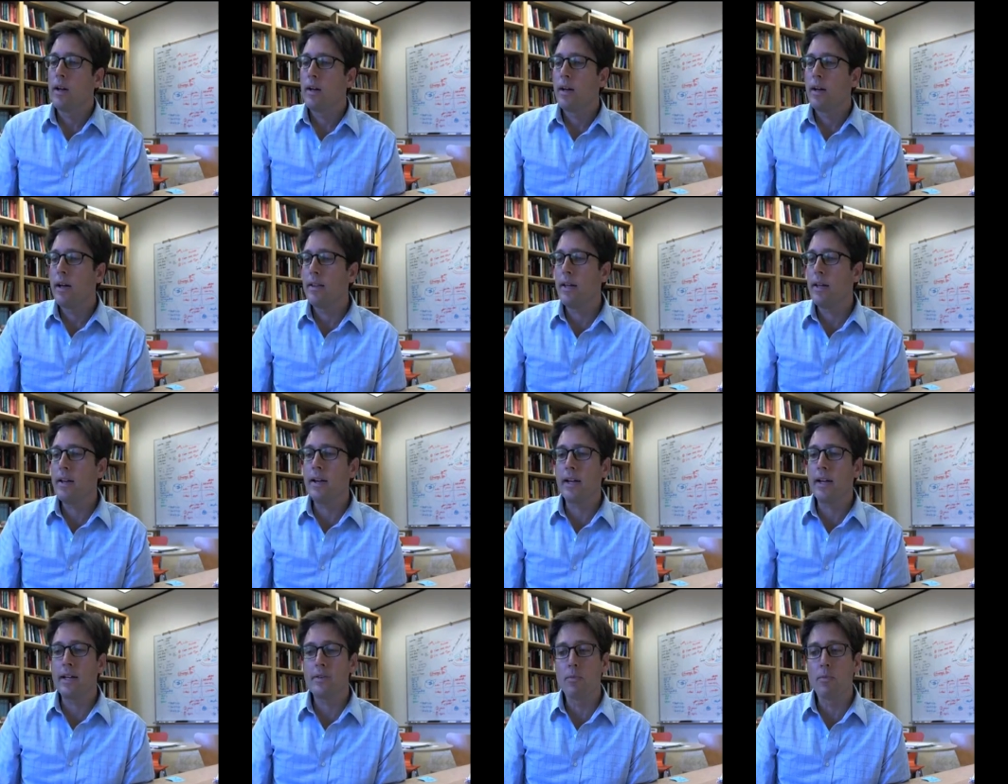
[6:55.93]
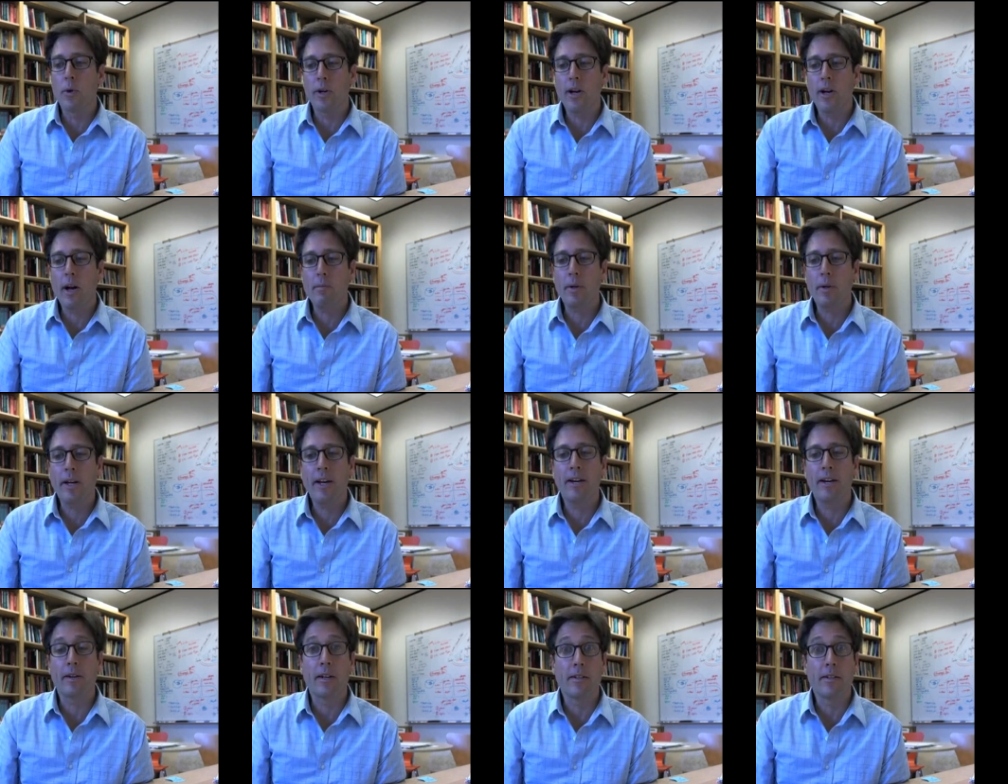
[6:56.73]
And then it gets more
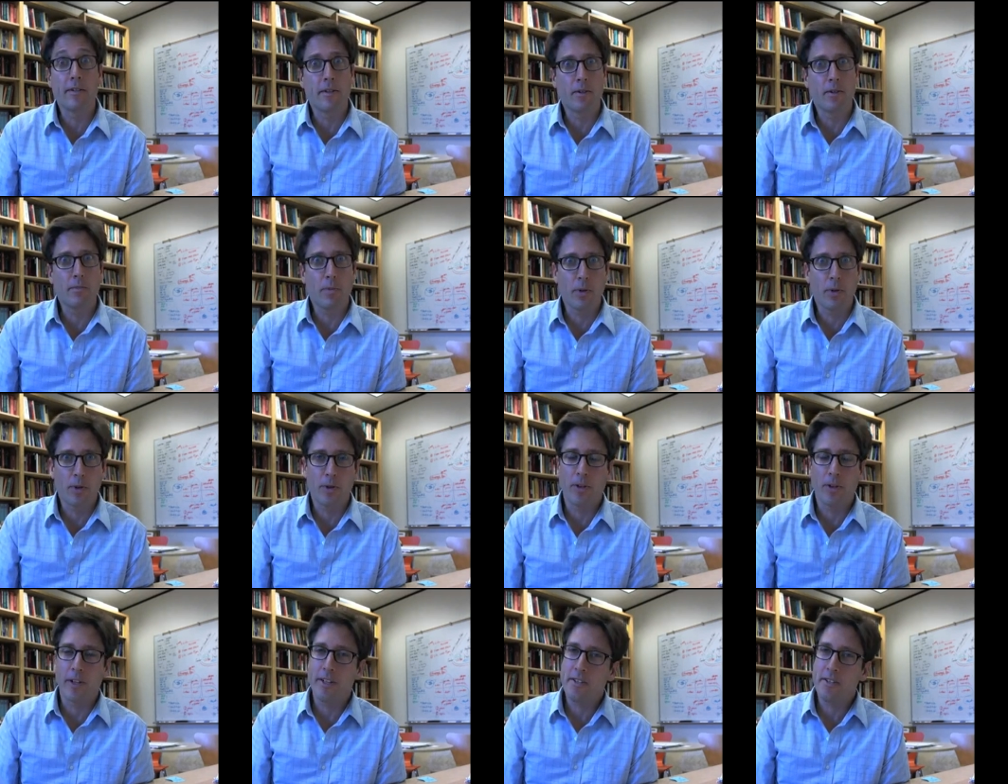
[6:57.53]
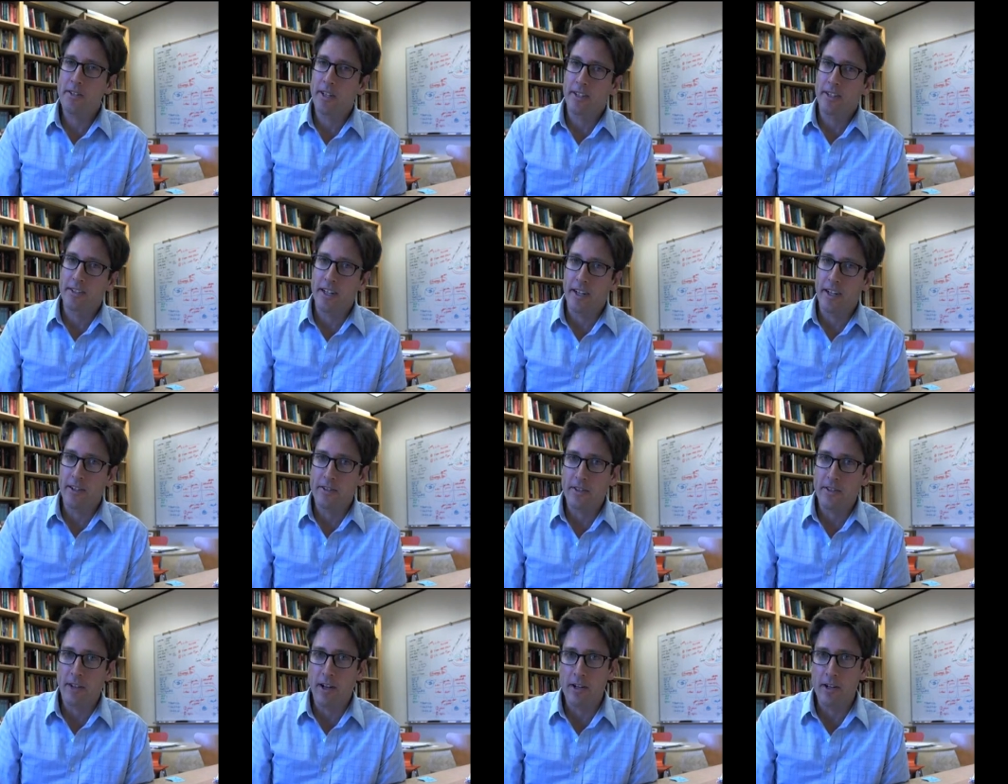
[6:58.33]
complicated because they're pluralistic
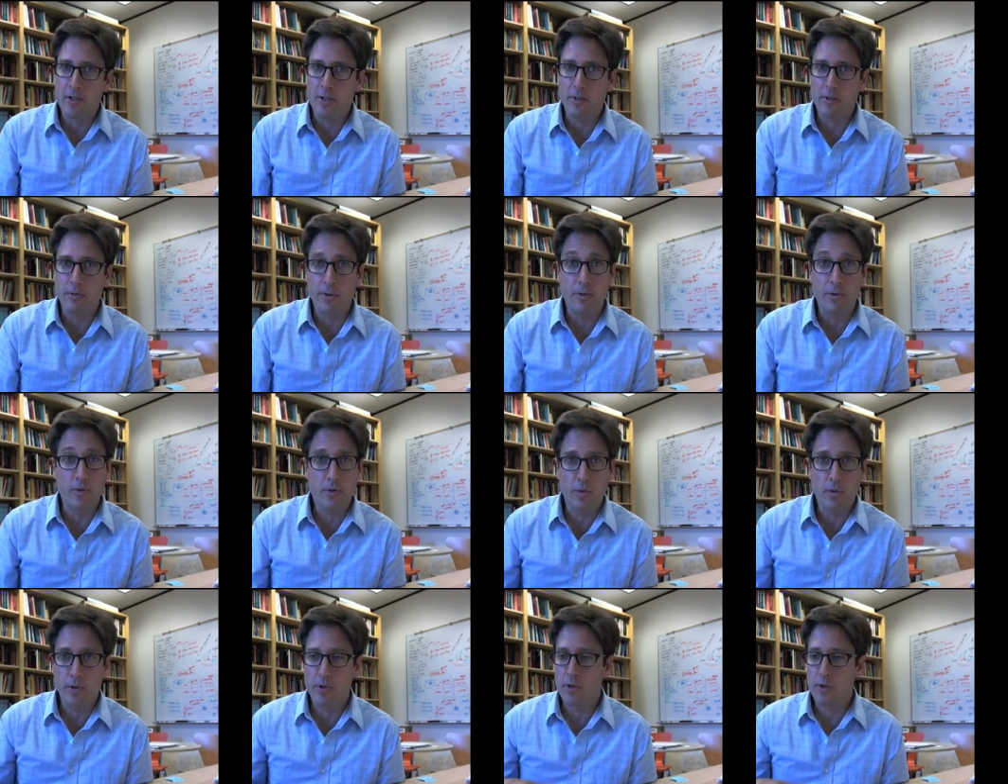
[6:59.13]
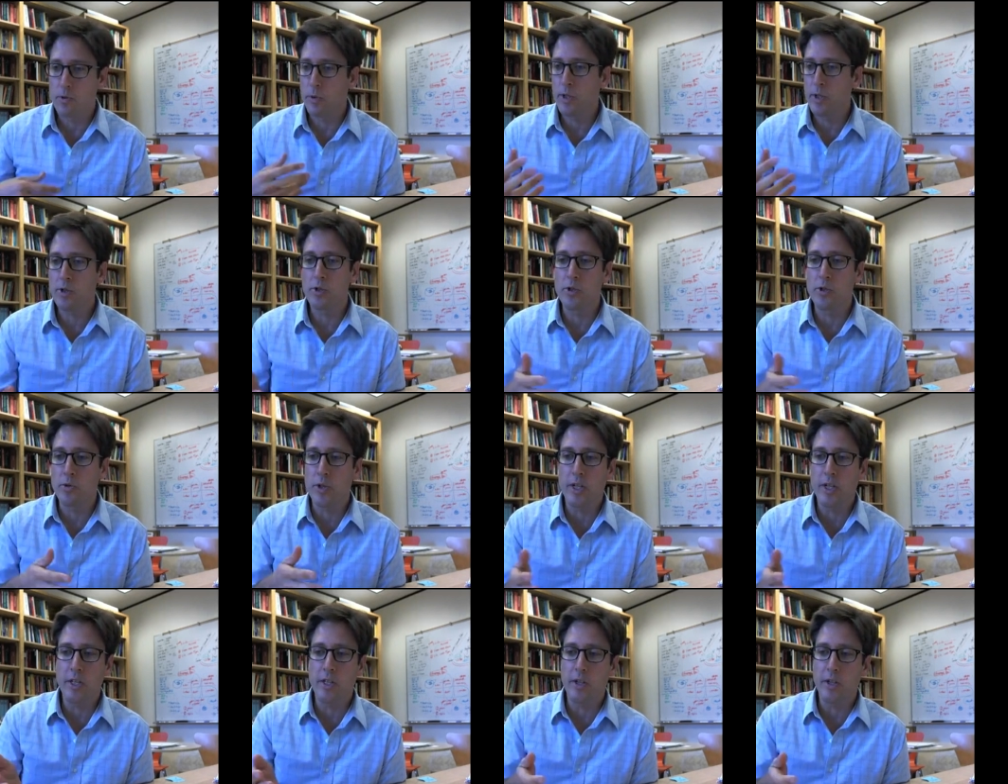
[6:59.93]
deontological views, which is which
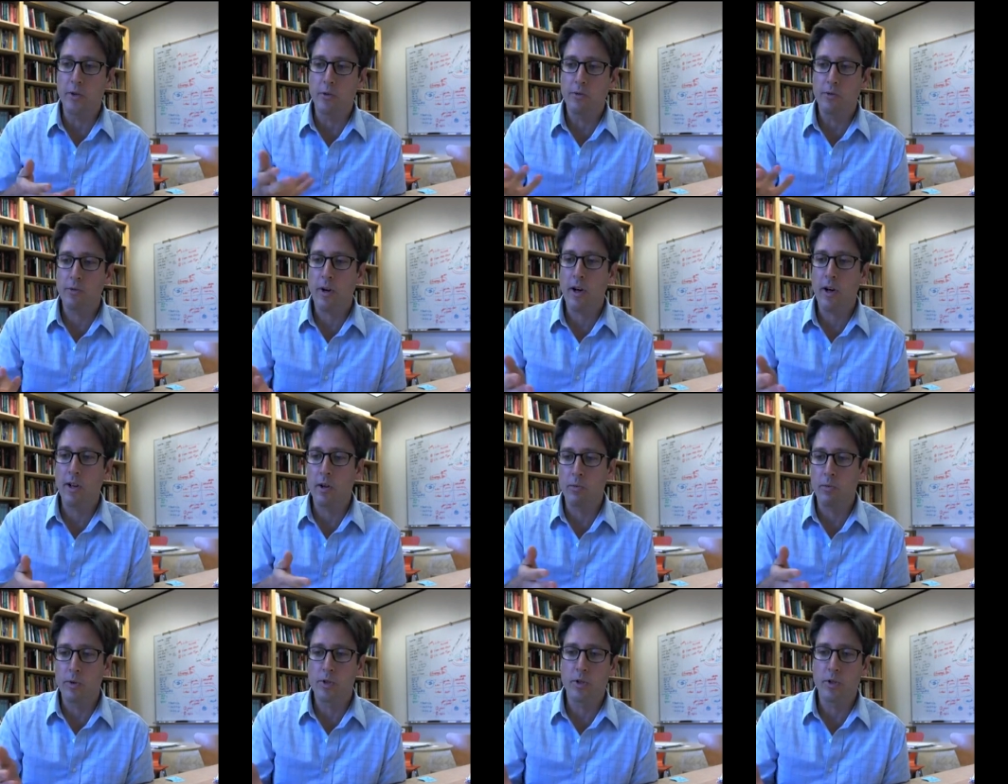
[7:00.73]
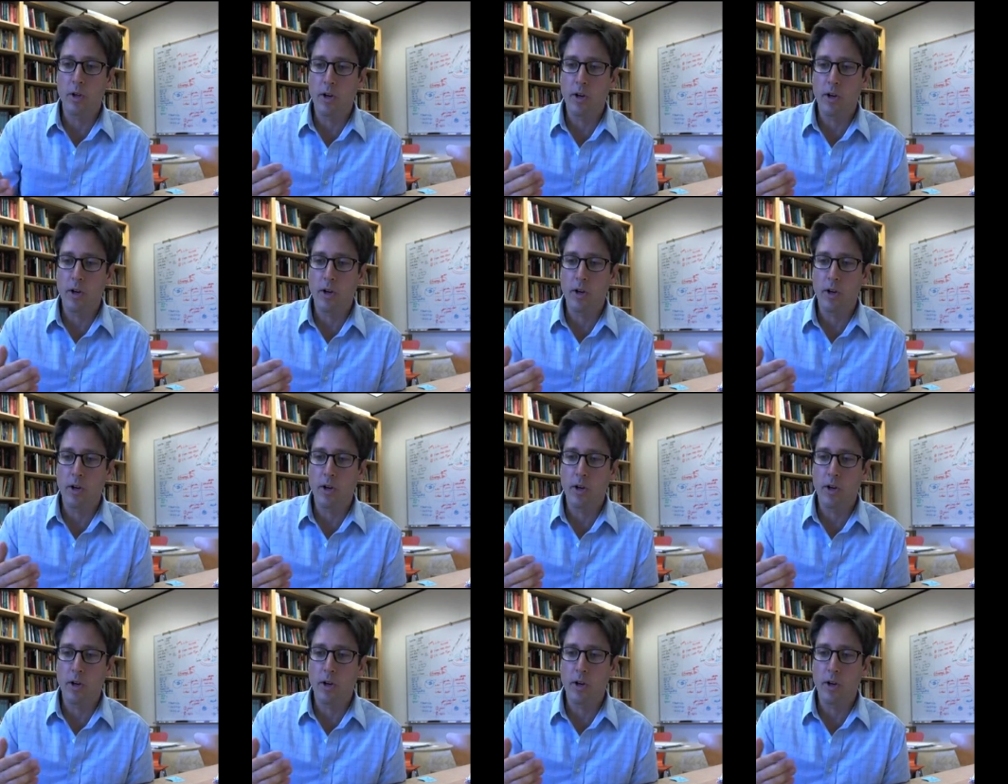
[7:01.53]
duty do you follow, which